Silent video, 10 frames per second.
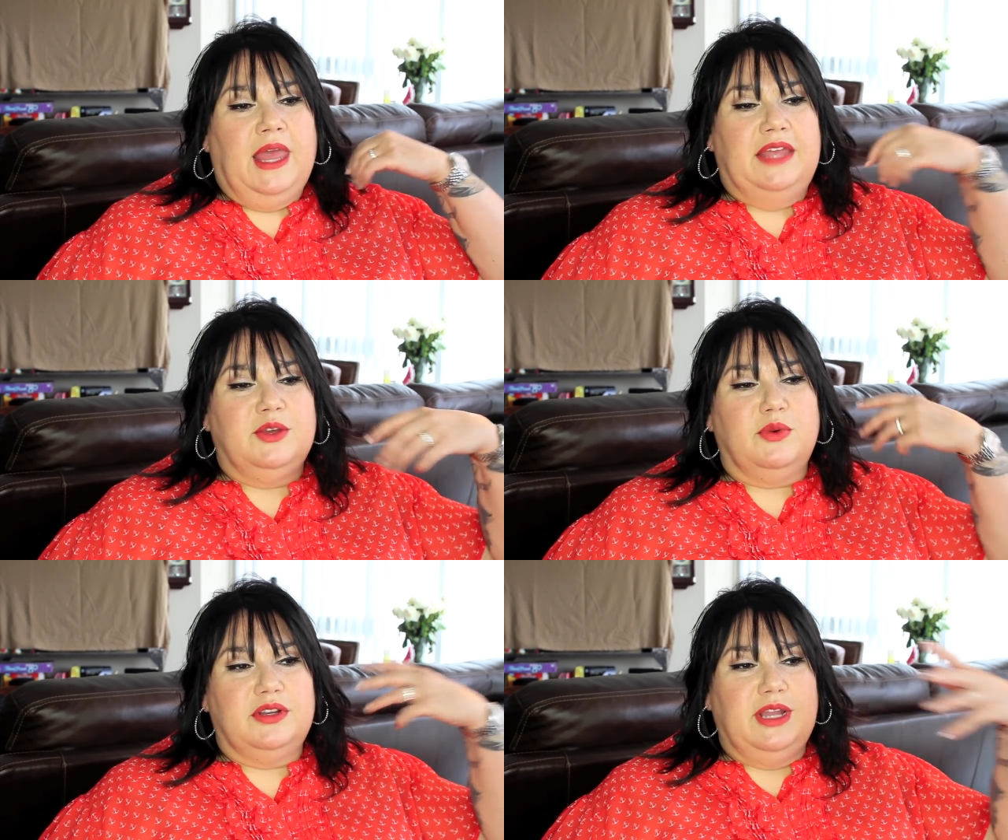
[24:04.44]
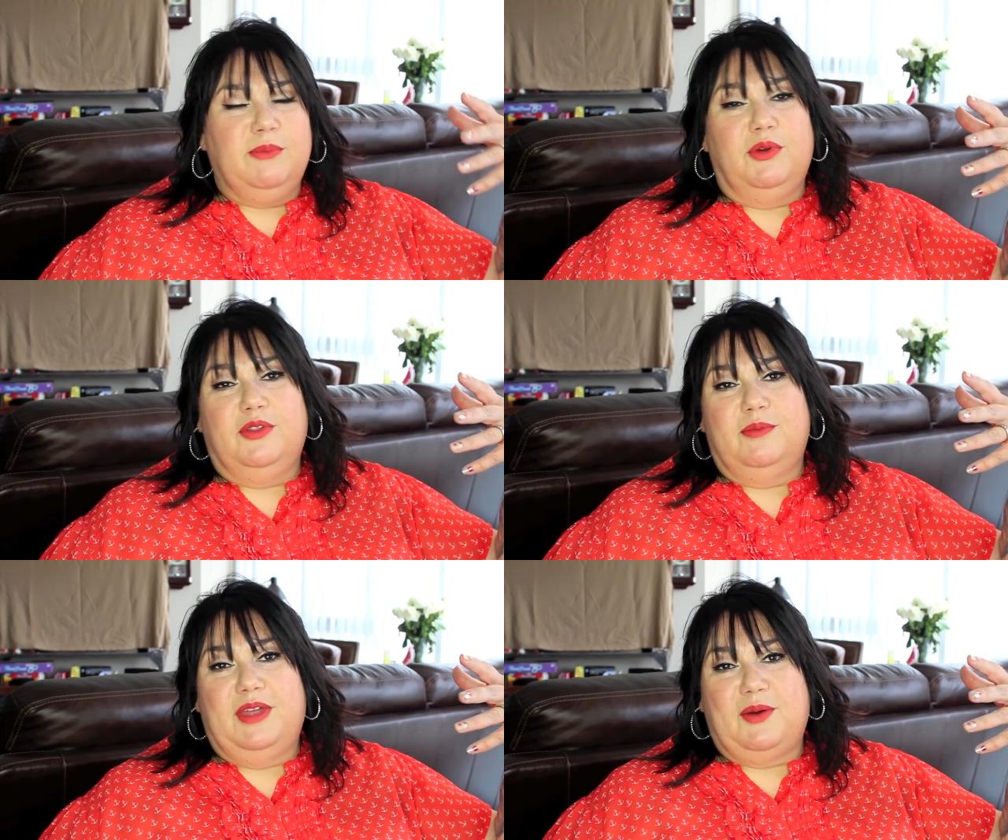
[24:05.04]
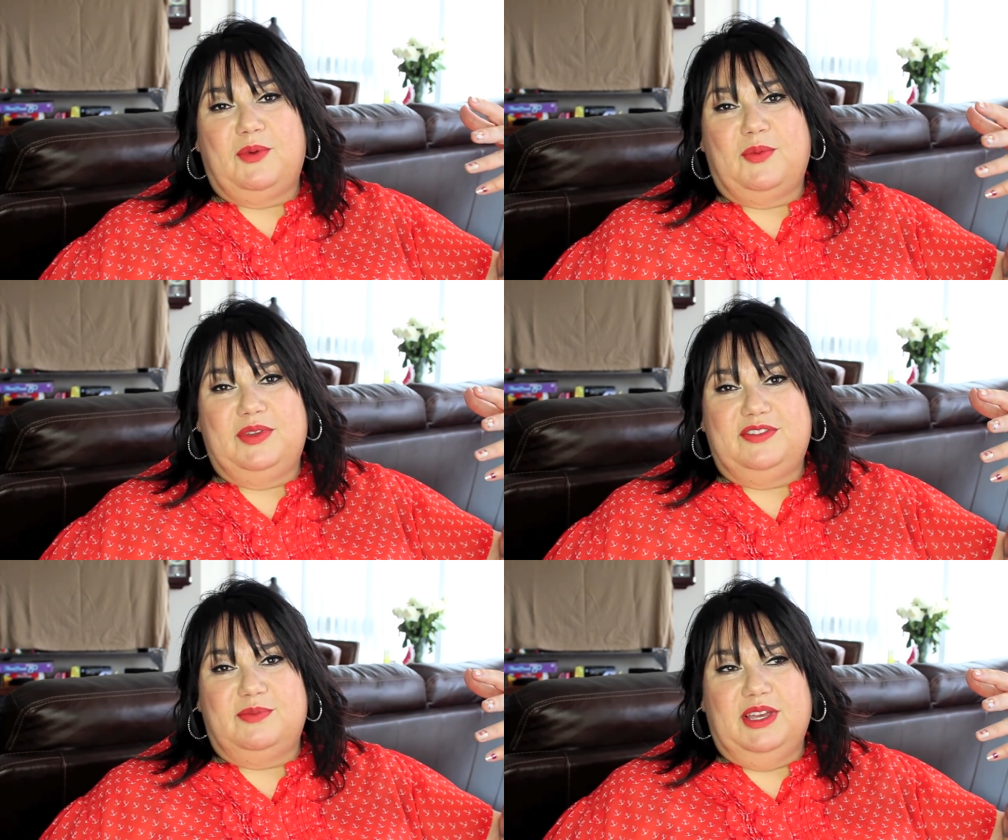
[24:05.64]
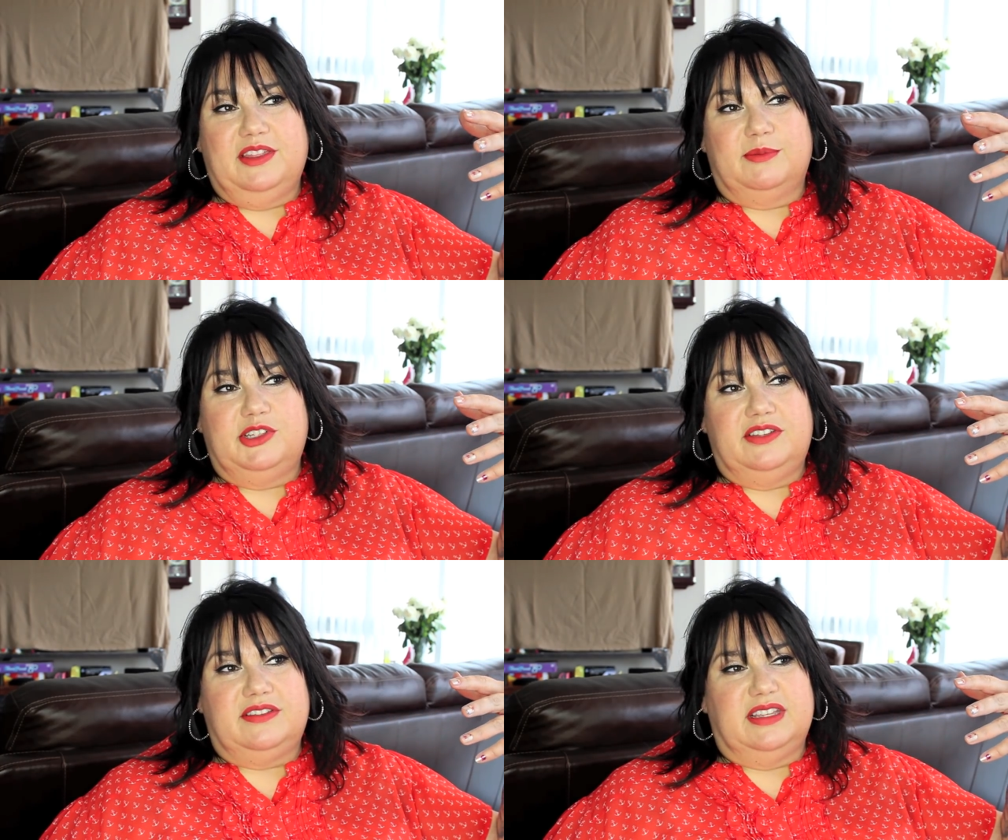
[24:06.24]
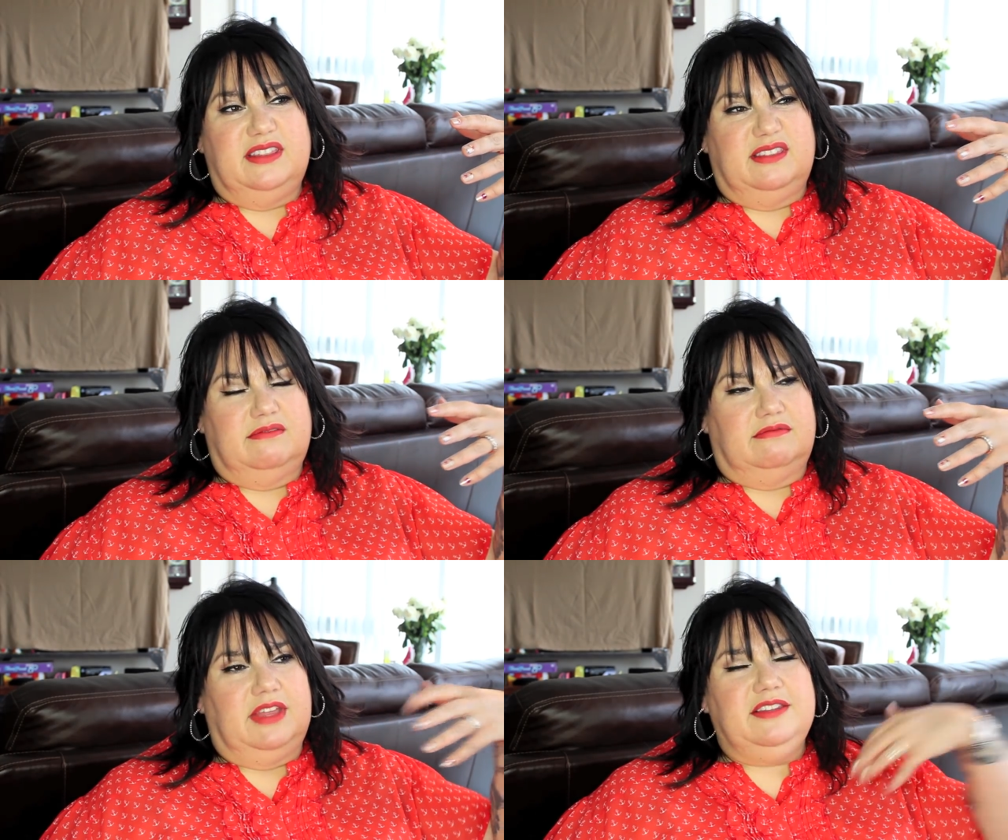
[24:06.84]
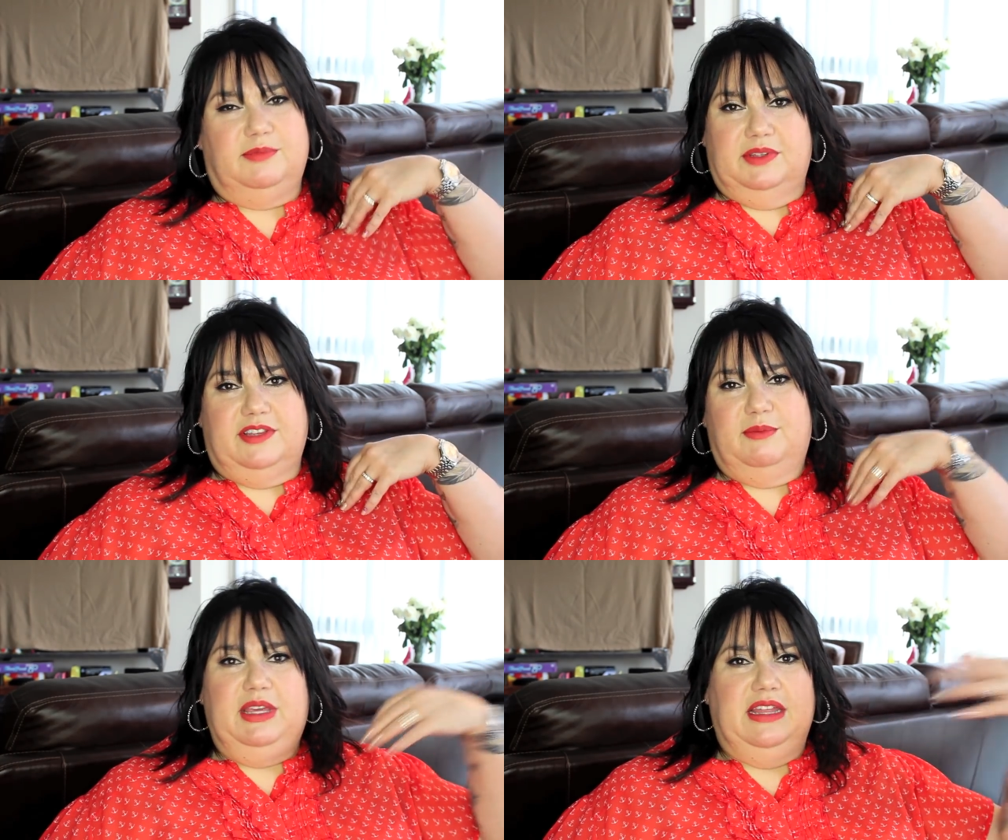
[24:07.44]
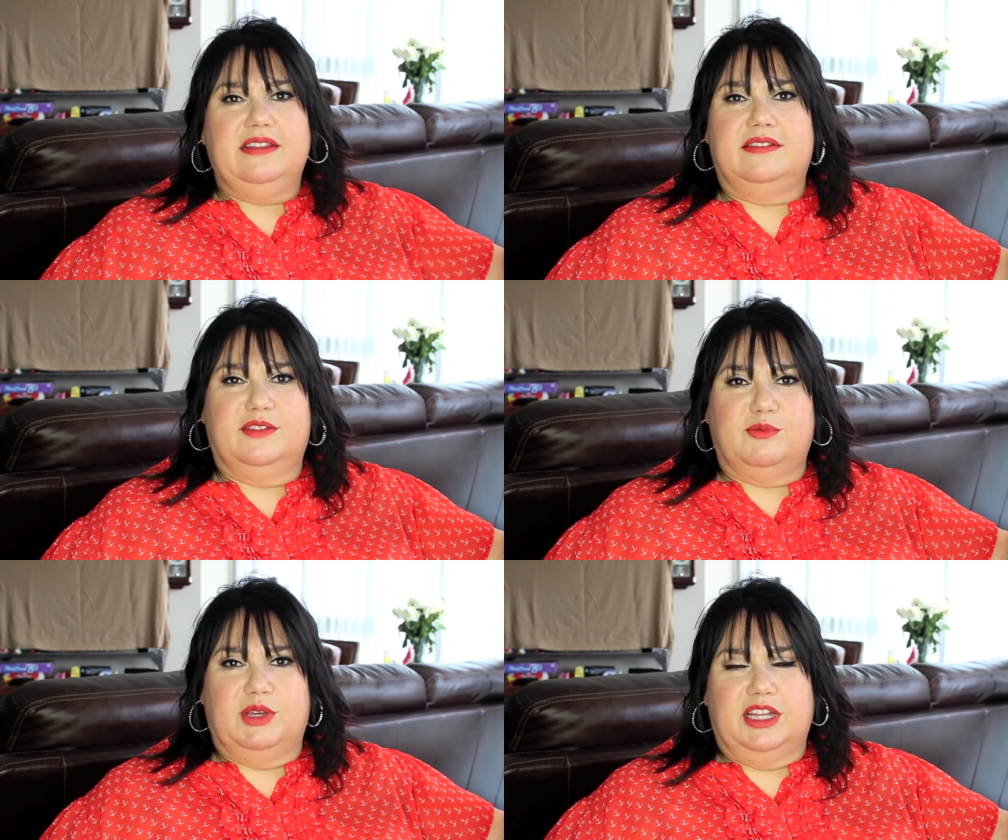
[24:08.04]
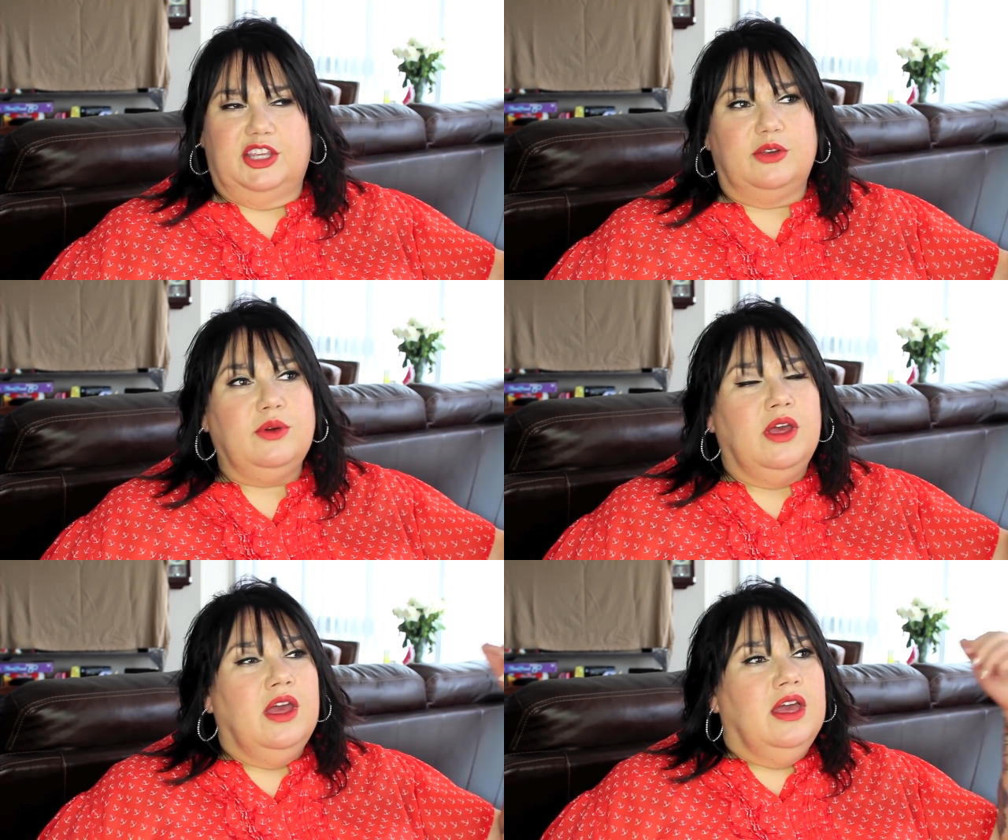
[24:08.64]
And there were a number of them that when we smelled them, she said, that smells like me, that doesn't smell like you.